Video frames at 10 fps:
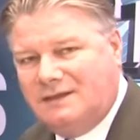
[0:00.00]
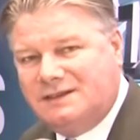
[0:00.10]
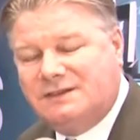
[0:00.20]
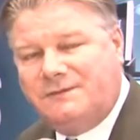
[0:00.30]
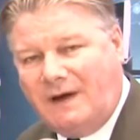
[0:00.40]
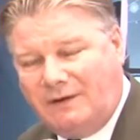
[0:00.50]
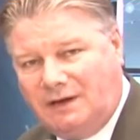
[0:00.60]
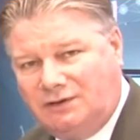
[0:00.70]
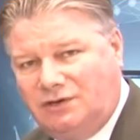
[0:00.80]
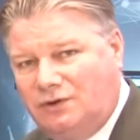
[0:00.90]
This is very
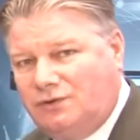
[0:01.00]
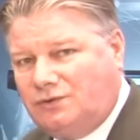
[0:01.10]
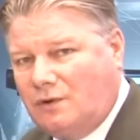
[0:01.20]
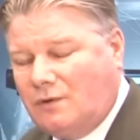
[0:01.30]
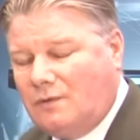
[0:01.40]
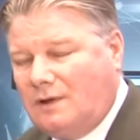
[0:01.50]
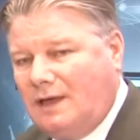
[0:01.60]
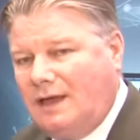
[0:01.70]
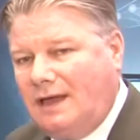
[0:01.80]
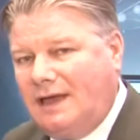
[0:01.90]
unusual.
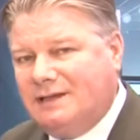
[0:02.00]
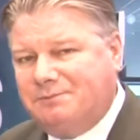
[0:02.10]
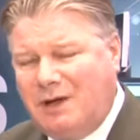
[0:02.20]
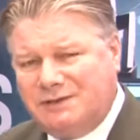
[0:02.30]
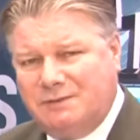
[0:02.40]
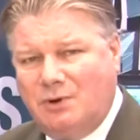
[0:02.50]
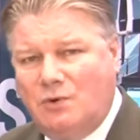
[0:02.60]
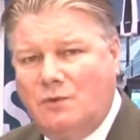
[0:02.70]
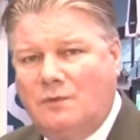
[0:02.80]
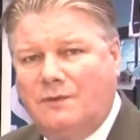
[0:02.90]
It's
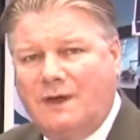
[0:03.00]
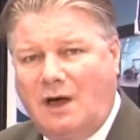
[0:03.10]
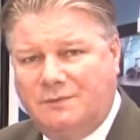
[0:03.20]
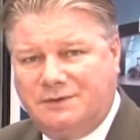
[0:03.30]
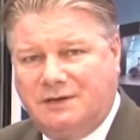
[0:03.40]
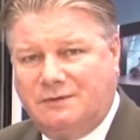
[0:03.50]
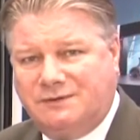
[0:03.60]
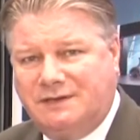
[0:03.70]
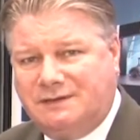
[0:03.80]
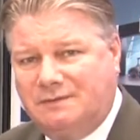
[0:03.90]
possible that optical
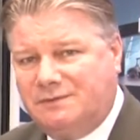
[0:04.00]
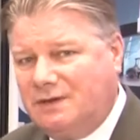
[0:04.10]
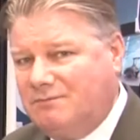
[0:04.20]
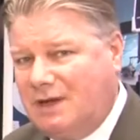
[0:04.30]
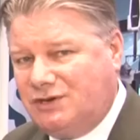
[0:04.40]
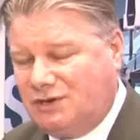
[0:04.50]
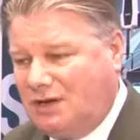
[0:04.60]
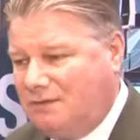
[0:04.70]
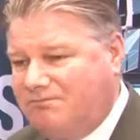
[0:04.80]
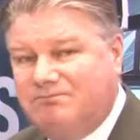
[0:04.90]
systems can
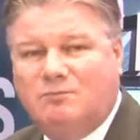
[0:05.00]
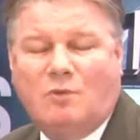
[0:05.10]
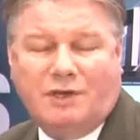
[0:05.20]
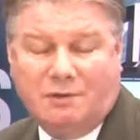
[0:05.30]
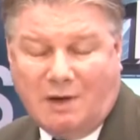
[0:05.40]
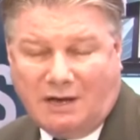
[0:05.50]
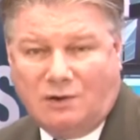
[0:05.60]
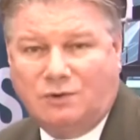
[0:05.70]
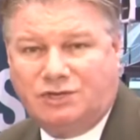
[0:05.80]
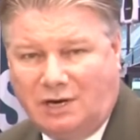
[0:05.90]
measure what you might
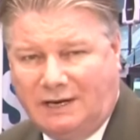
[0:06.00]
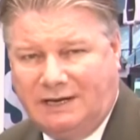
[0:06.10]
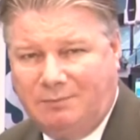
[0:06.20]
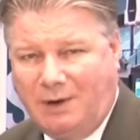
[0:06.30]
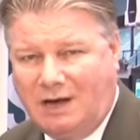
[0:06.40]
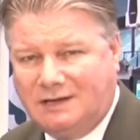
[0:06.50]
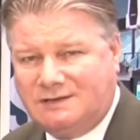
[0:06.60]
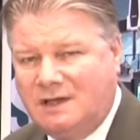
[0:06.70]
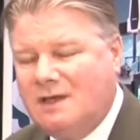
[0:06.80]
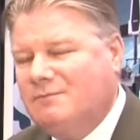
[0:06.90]
call shiny parts,